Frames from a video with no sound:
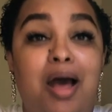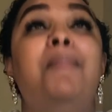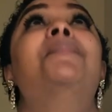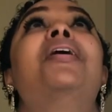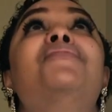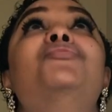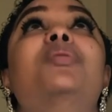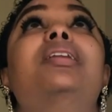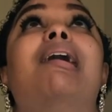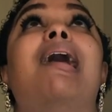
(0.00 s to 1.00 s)
above you
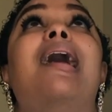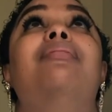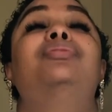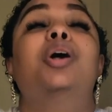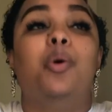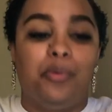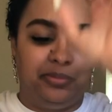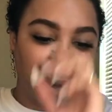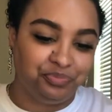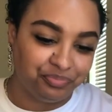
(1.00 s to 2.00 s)
in the half dome.
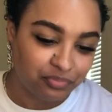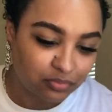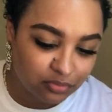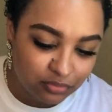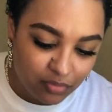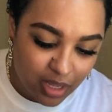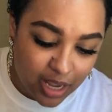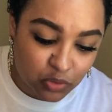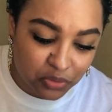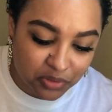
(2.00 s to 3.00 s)

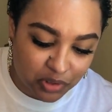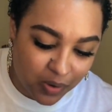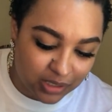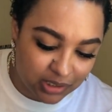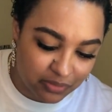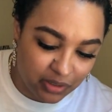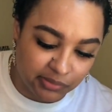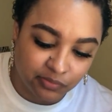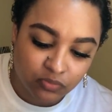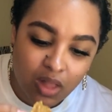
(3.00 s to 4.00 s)
That's where we used to watch
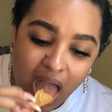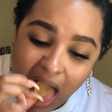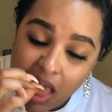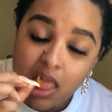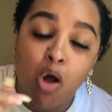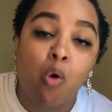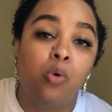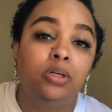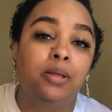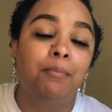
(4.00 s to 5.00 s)
TV.
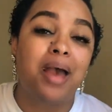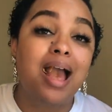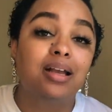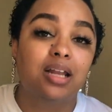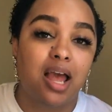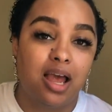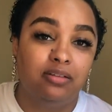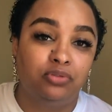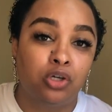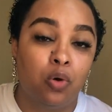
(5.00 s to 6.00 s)
On the back of the
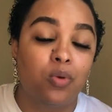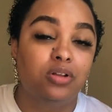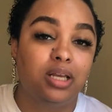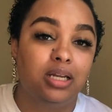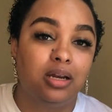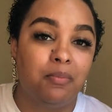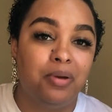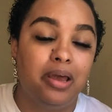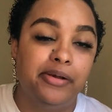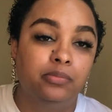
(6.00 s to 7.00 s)
half dome, when you laying in the
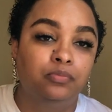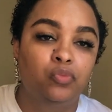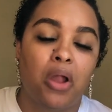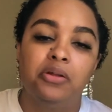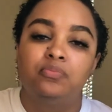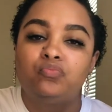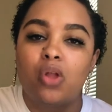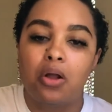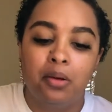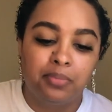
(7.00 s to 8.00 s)
bed,
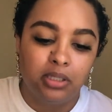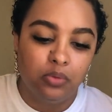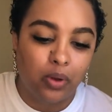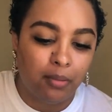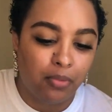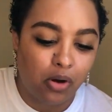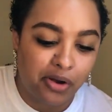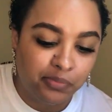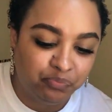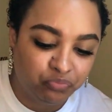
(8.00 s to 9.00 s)
complete wet
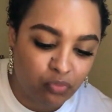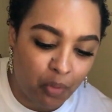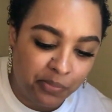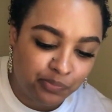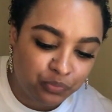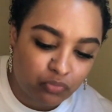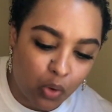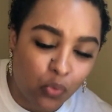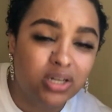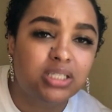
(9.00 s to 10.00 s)
bar
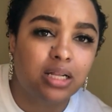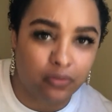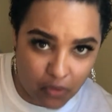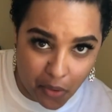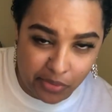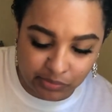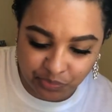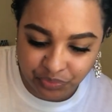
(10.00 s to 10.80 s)
with a telephone.